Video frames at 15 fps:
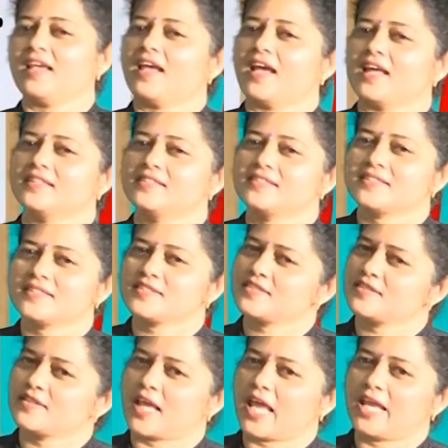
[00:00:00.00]
And this
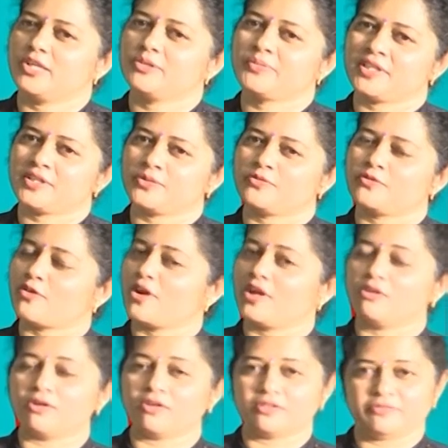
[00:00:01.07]
is aluminium
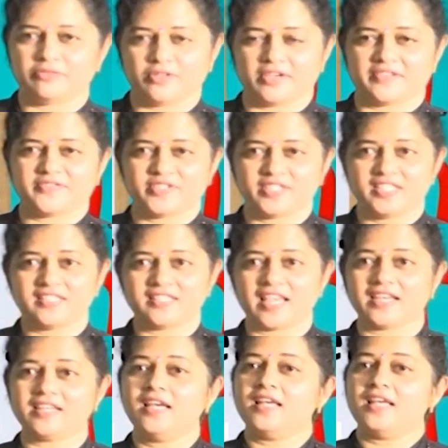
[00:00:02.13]
foil. All of you have seen
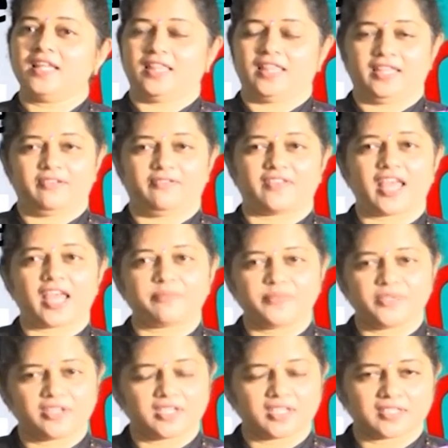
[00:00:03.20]
that. They
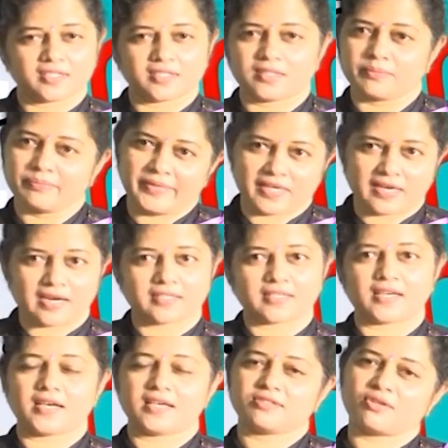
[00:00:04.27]
wrap your
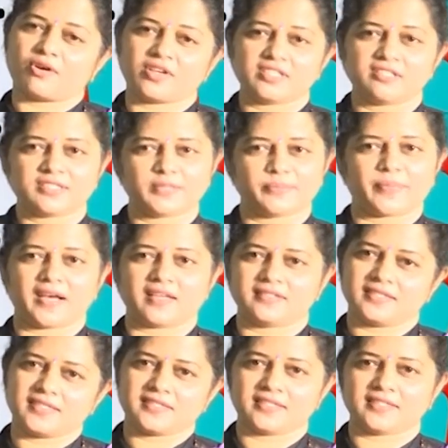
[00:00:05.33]
parathas or your
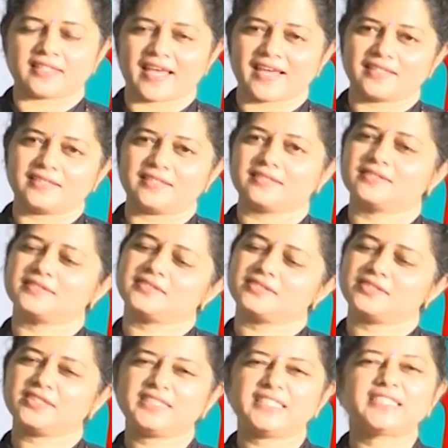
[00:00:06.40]
chapatis in that.
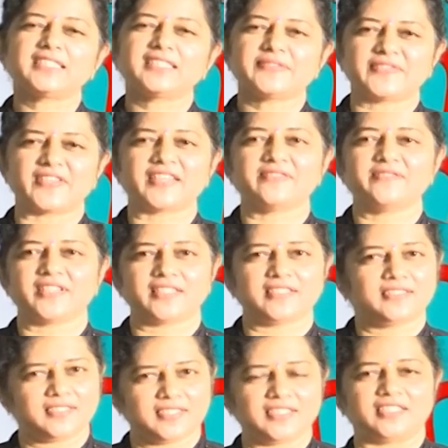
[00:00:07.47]
So, it is very, very
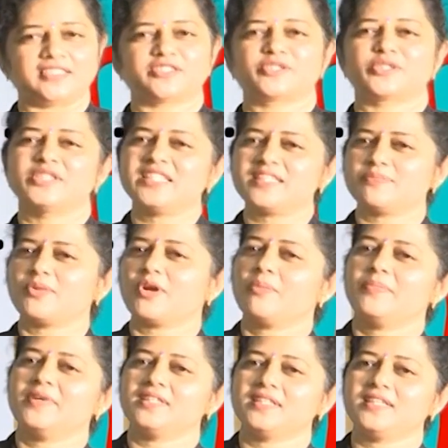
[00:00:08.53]
thin. So, this
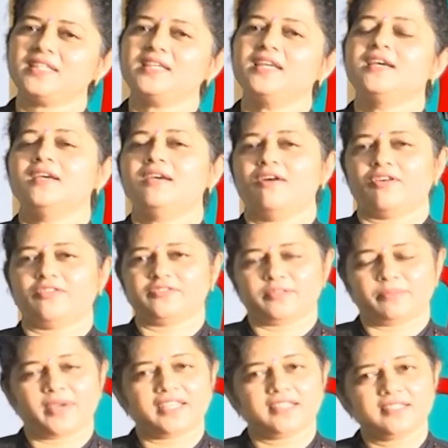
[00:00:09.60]
property of the
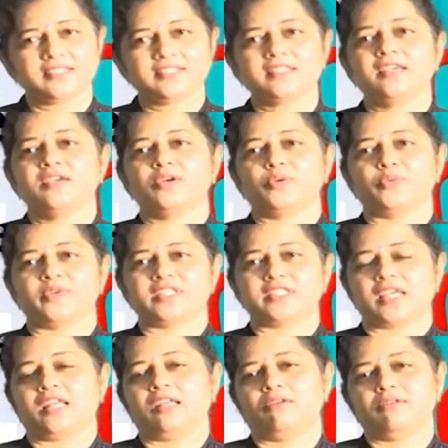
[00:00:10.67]
metals which
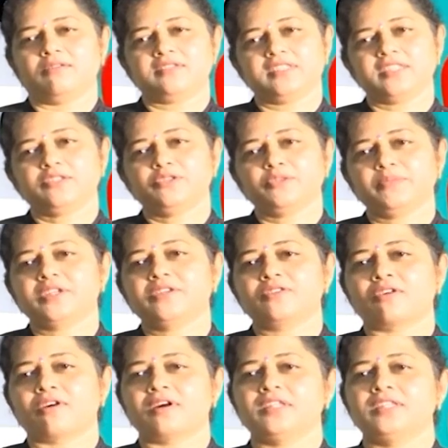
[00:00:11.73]
allows it to be
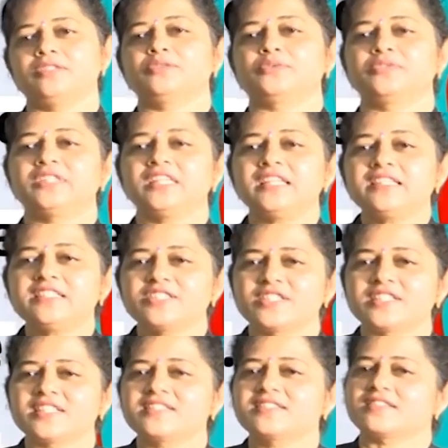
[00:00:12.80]
drawn into thin
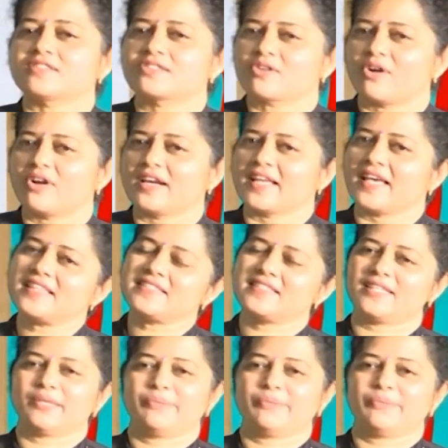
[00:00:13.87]
sheets is called as